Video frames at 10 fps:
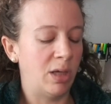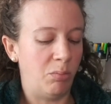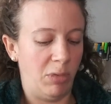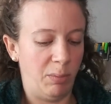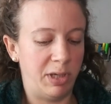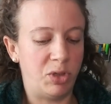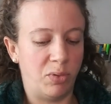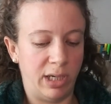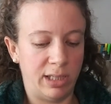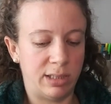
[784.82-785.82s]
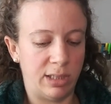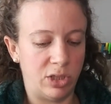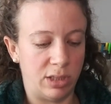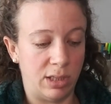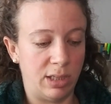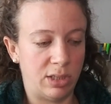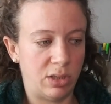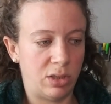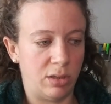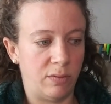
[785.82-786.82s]
maybe 20 stitches in this.
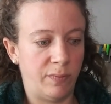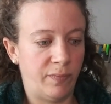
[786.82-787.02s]
So